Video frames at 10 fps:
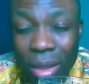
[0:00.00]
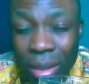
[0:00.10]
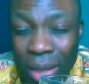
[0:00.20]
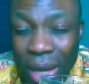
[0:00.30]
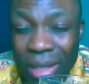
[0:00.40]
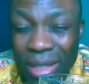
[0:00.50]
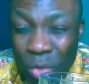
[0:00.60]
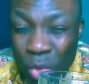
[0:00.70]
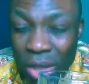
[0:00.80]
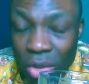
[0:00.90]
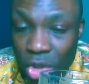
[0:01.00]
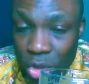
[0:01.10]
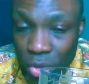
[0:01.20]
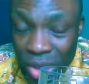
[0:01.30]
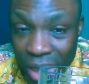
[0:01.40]
The night is when you
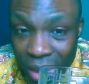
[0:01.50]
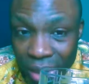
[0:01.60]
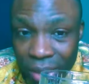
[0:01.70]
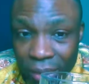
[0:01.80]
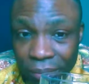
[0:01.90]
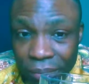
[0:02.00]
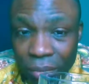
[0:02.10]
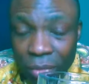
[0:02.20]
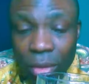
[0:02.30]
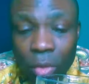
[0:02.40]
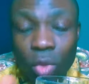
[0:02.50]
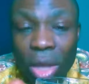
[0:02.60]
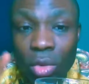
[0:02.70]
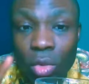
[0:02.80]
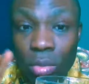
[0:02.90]
should start it,
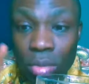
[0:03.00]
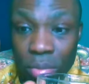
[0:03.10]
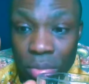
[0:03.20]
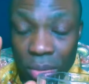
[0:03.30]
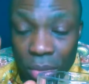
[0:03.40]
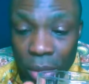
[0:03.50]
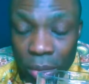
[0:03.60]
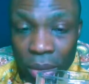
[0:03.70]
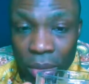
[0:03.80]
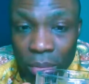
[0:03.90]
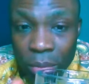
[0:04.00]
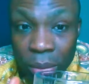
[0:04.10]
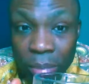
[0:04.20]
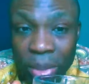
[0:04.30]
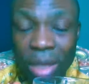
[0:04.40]
when you will, I mean,
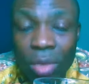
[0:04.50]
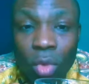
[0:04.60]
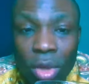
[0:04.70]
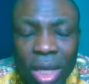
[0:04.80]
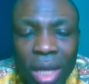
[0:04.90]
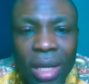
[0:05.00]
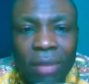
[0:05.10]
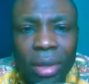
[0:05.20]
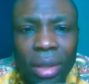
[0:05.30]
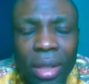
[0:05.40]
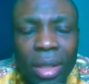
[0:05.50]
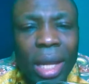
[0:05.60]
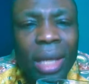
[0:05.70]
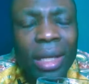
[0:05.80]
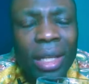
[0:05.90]
prepare the water and
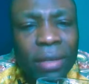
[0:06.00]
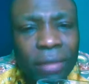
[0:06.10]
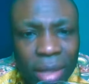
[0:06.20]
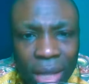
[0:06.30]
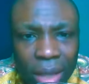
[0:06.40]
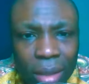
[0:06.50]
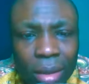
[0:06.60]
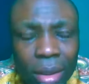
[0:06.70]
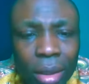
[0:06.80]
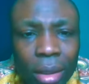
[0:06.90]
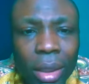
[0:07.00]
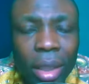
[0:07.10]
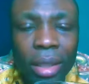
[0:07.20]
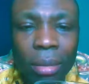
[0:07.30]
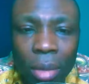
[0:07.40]
everything and leave it that.
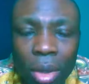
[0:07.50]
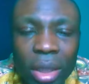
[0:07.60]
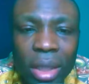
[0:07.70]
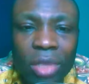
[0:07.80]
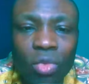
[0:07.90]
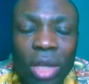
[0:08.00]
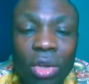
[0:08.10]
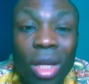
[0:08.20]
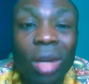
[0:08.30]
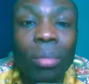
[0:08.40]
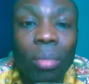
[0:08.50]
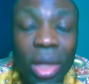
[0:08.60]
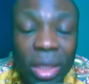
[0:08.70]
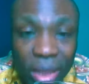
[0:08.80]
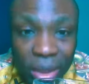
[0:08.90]
In the morning is when you
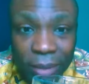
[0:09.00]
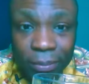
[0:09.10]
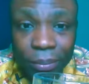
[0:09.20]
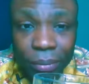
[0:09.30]
complete it.